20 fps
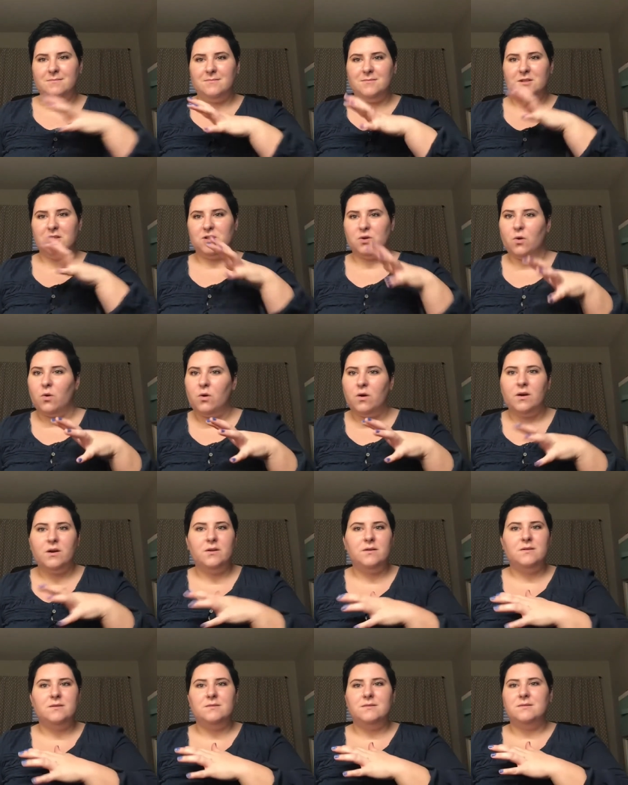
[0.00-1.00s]

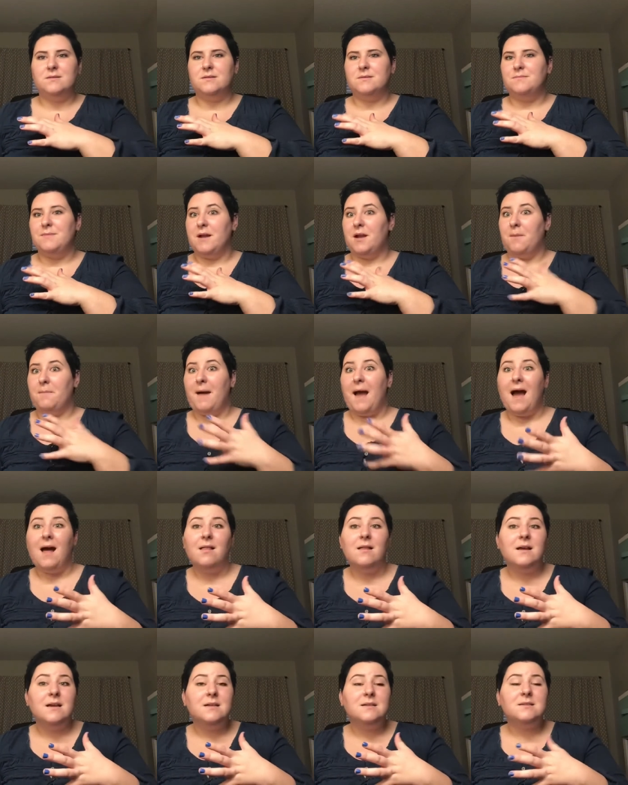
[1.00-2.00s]
tutorials, makeup
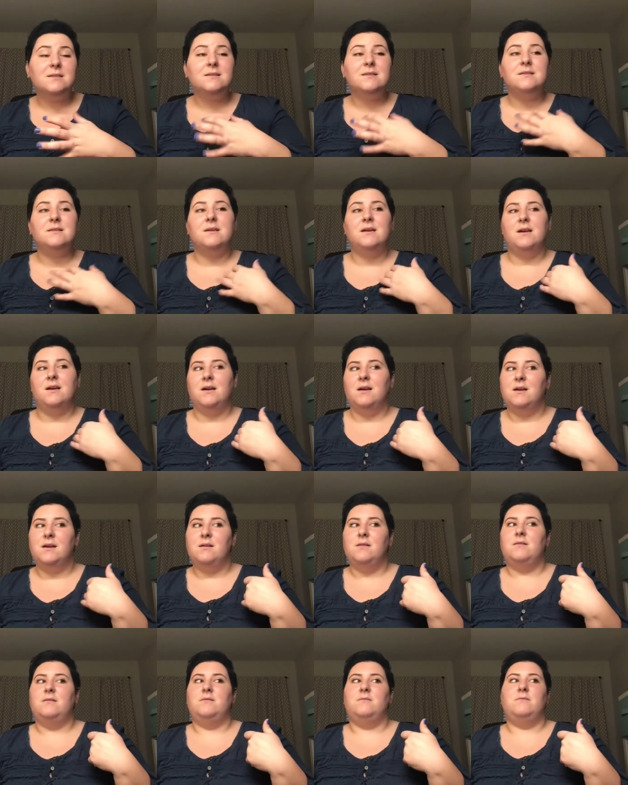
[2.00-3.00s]
palettes,
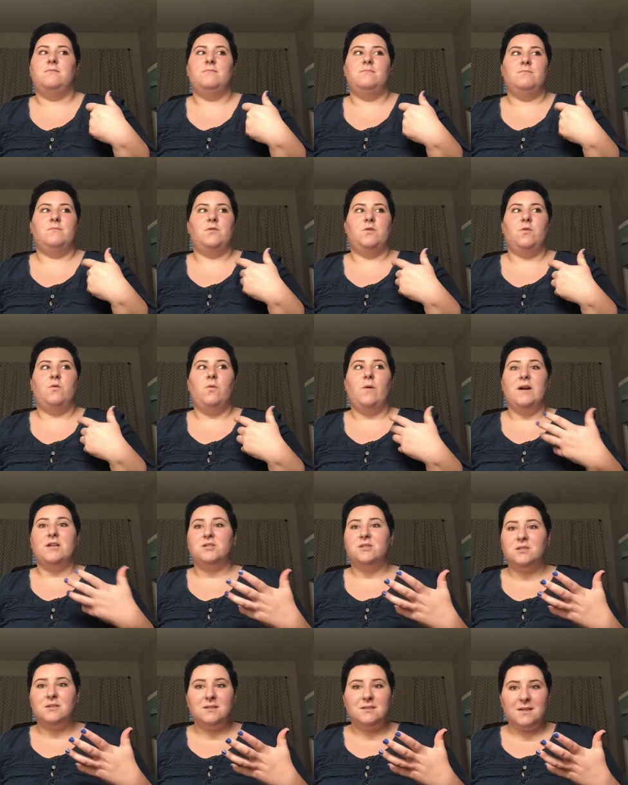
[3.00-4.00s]

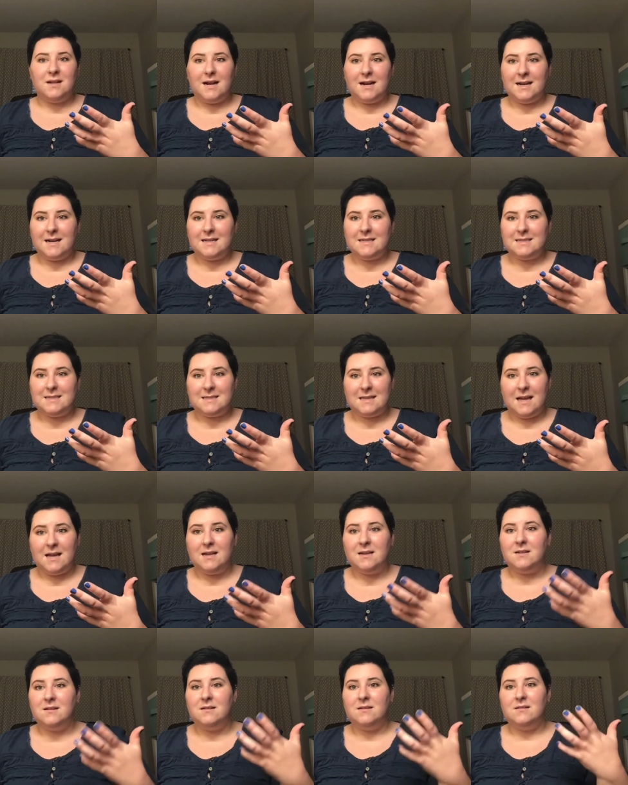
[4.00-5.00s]
questions that I get
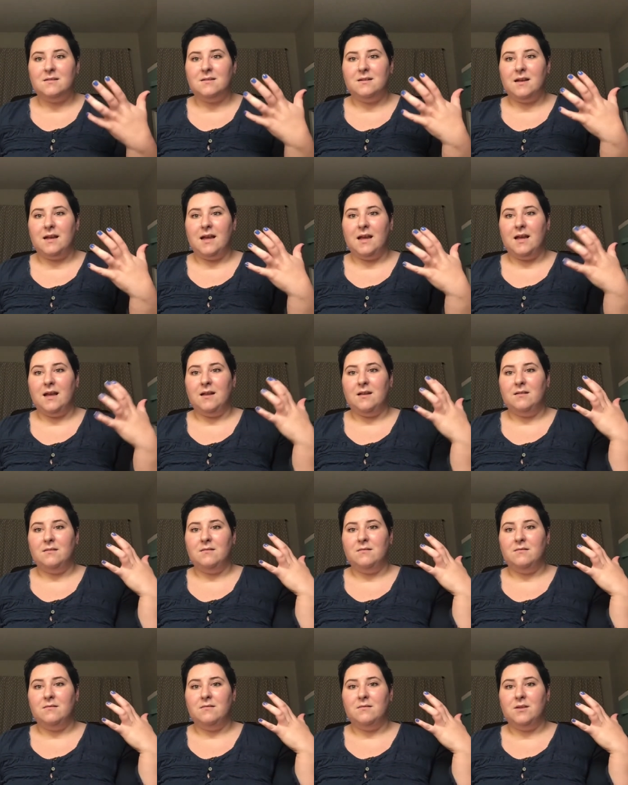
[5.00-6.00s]
sent,
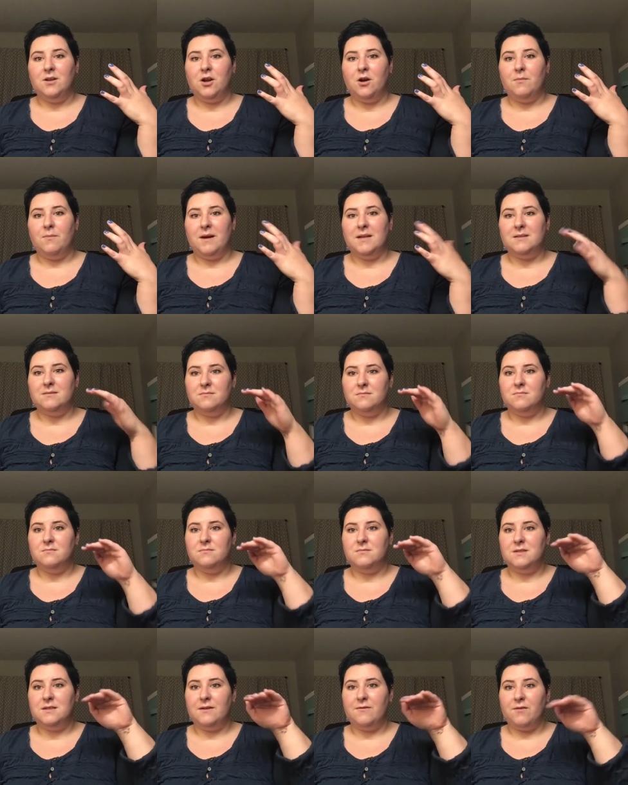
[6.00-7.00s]
and you know my
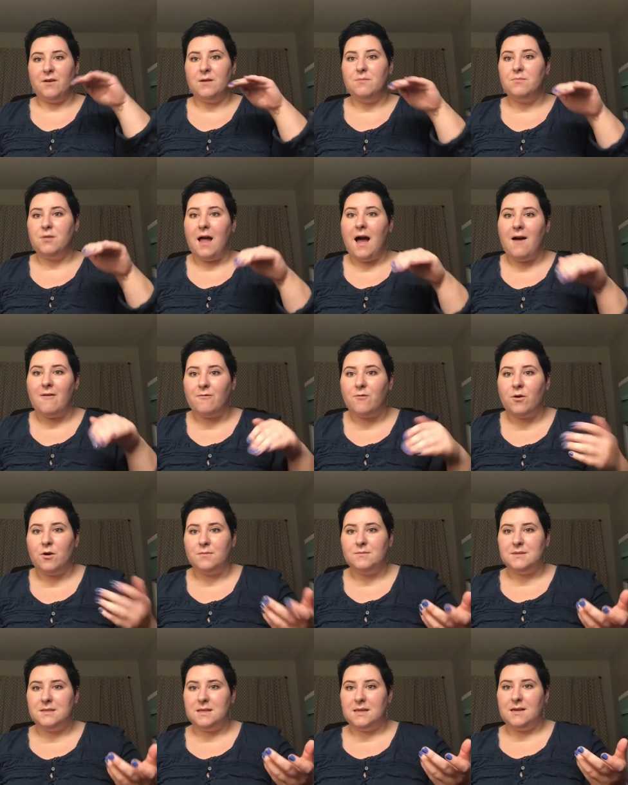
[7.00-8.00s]
different
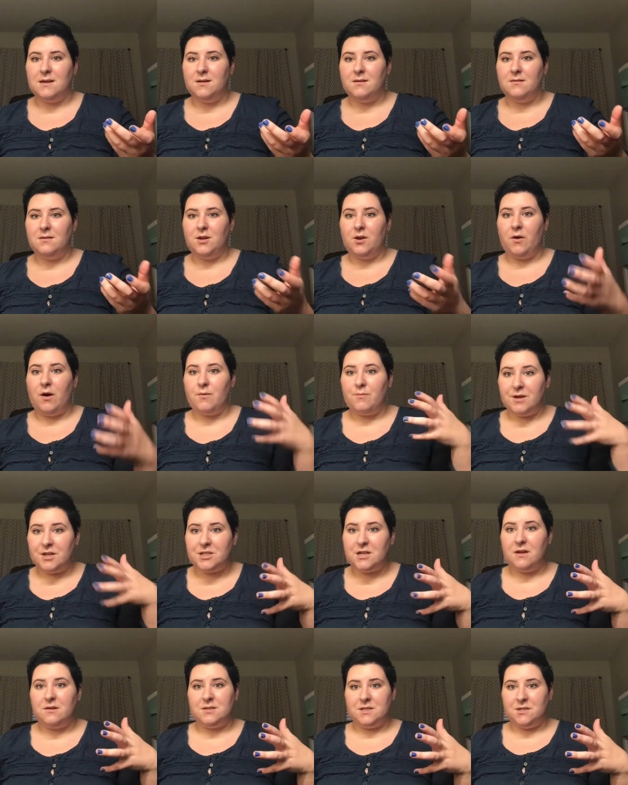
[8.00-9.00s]
platforms that you know I
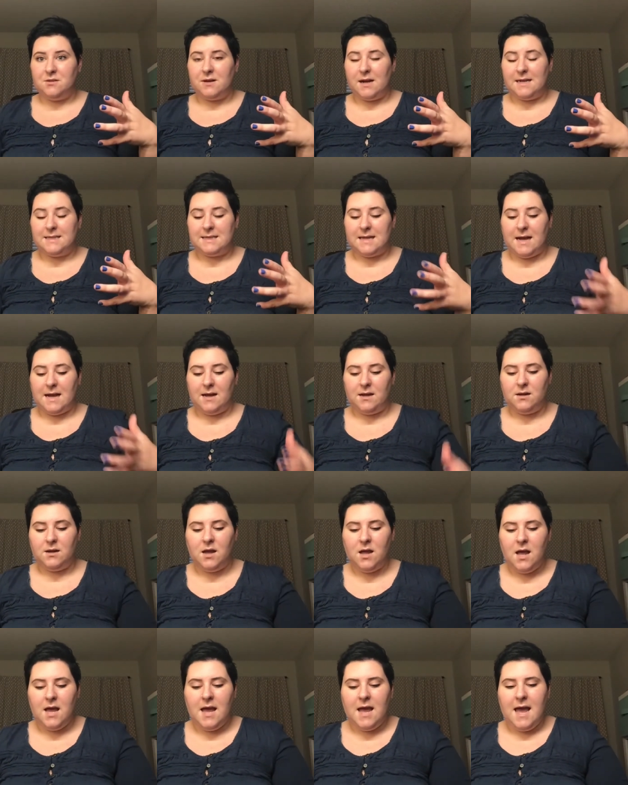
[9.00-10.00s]
reach out to you guys at.
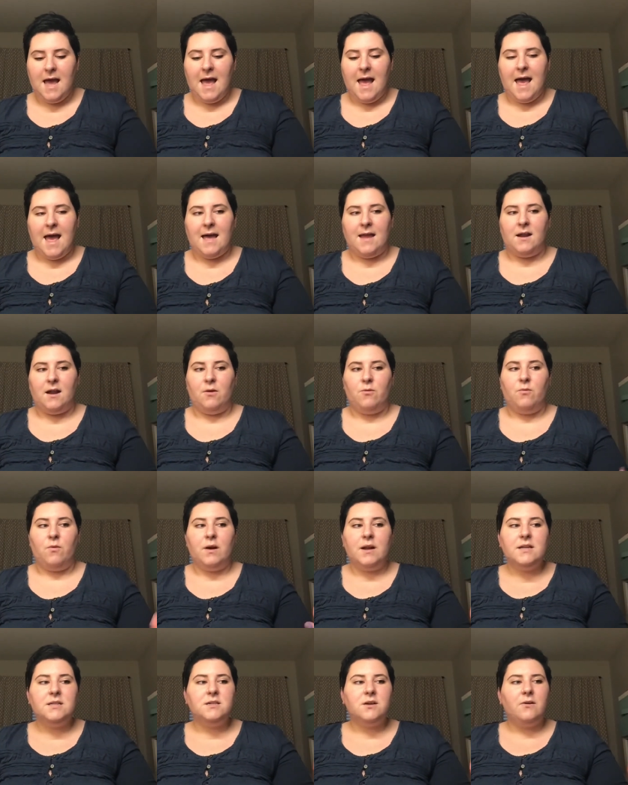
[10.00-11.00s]
And I
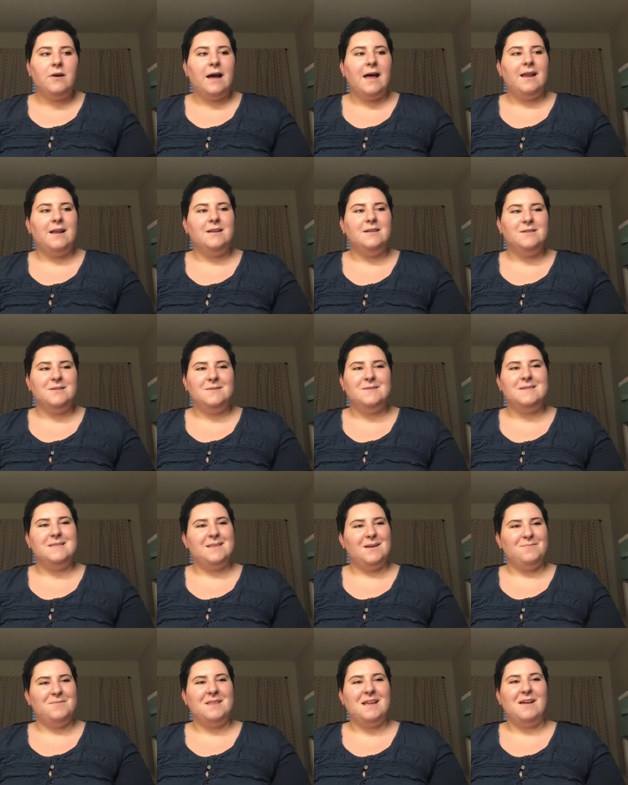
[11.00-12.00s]
wanted to go ahead and do
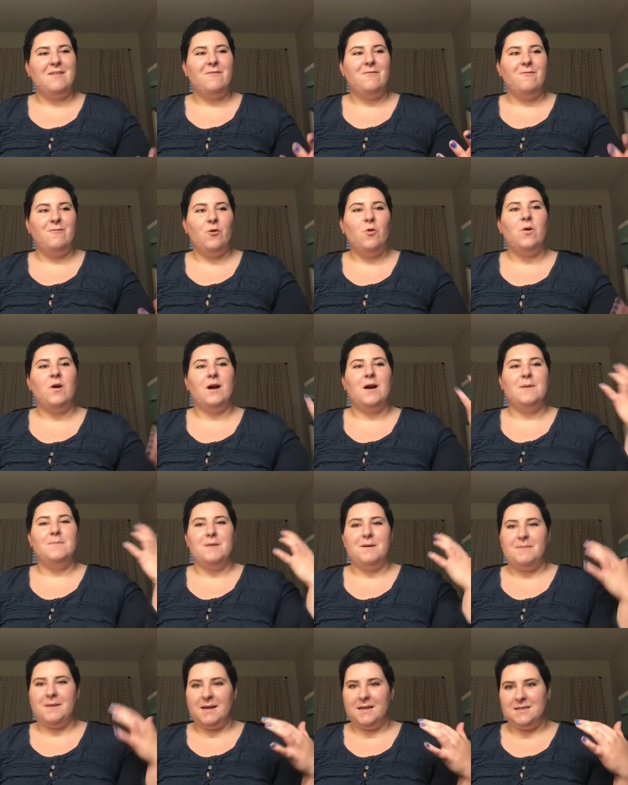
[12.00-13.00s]
something for my
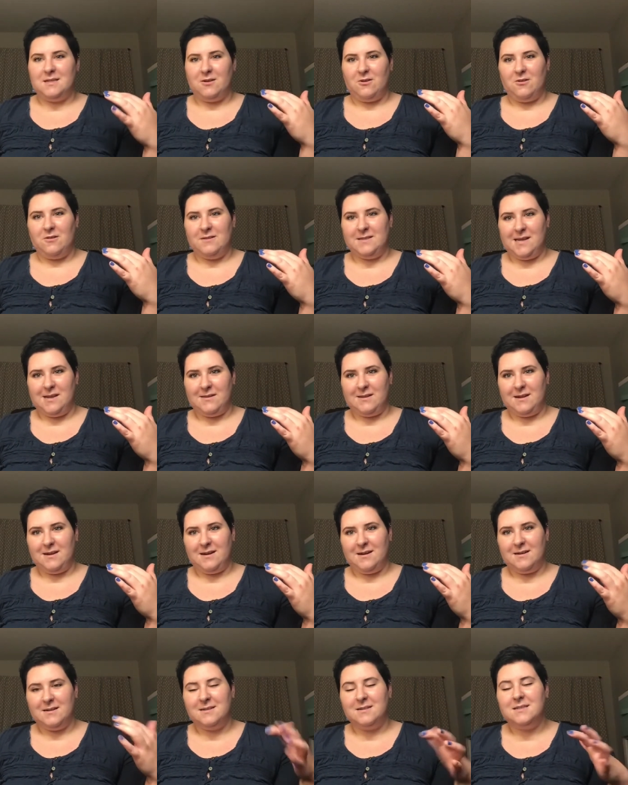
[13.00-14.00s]
Pixie Girls out
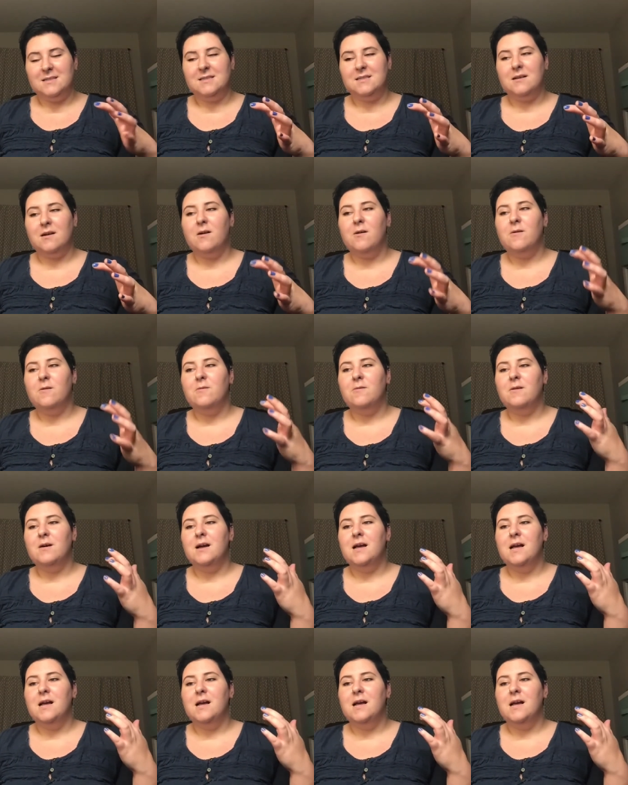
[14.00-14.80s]
there. So